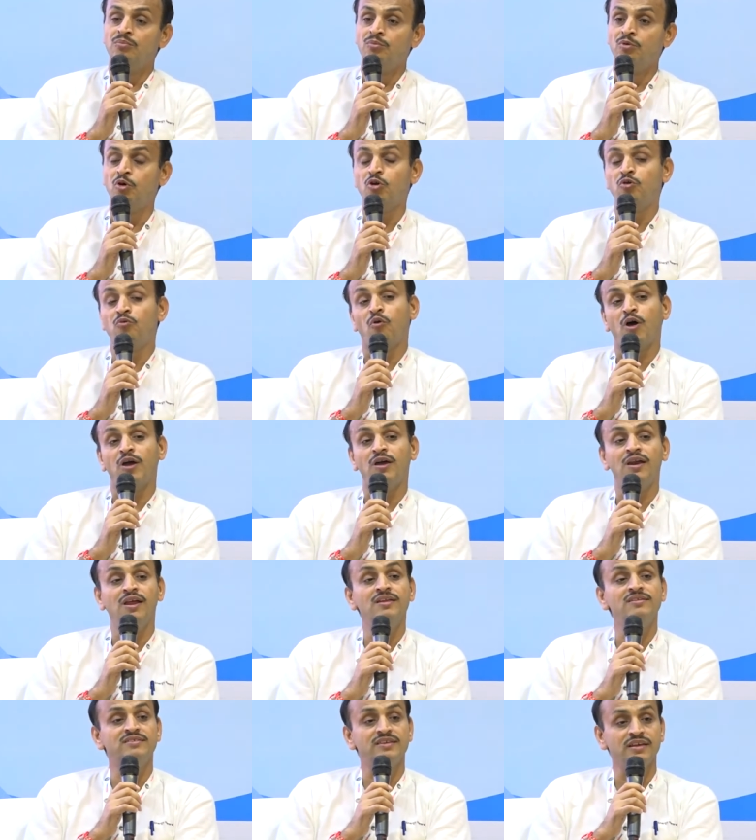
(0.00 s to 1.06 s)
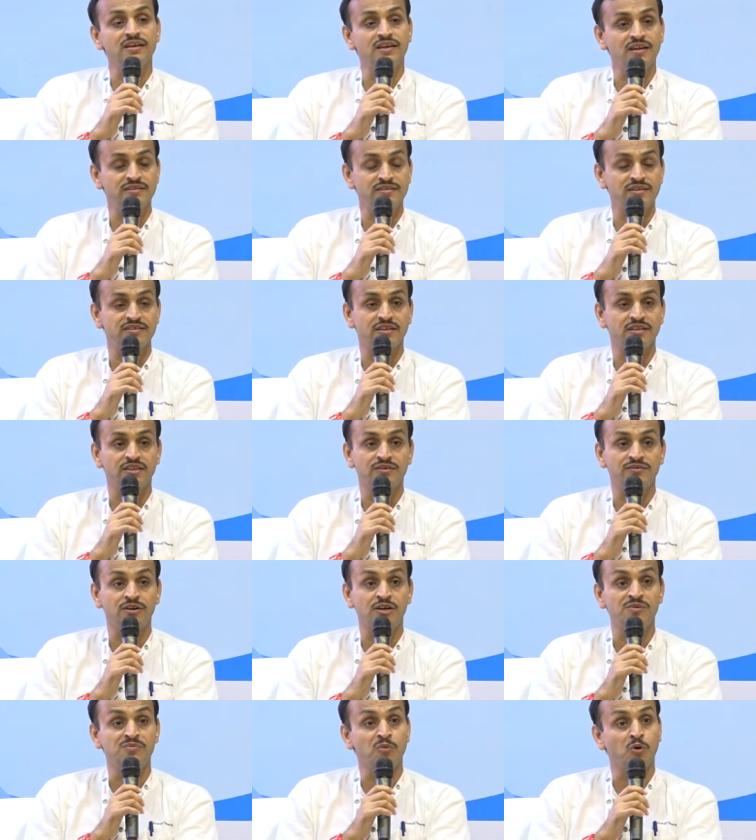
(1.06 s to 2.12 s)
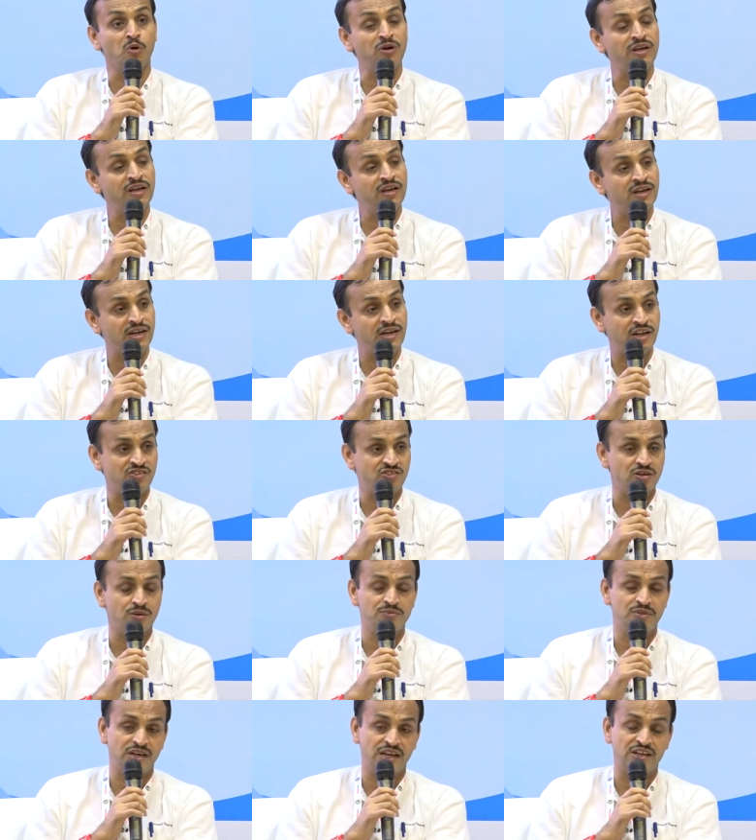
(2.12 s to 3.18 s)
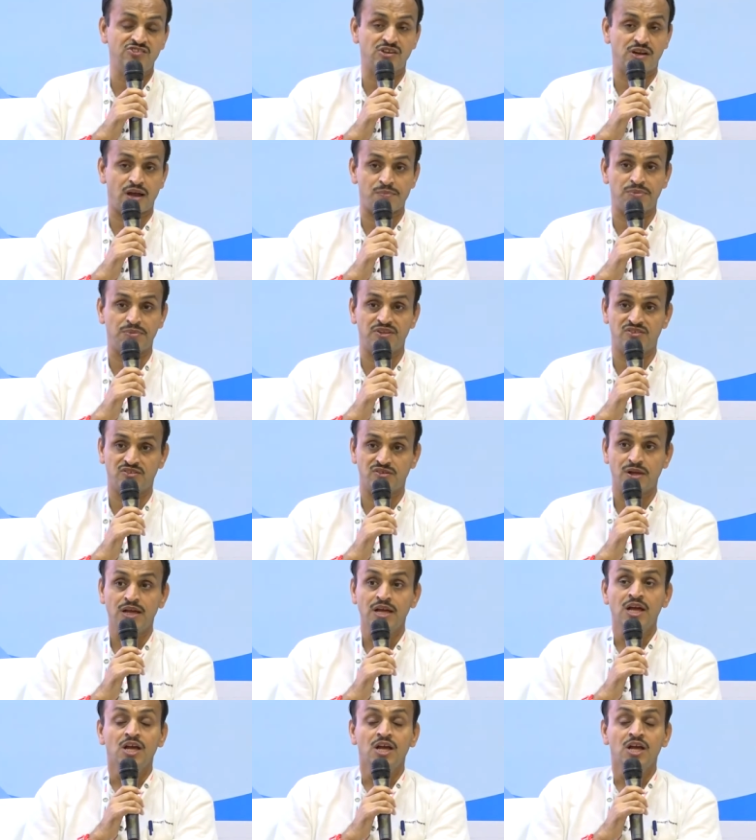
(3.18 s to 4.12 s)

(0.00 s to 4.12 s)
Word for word: more violence increases in the world, more degradation of the nature happens.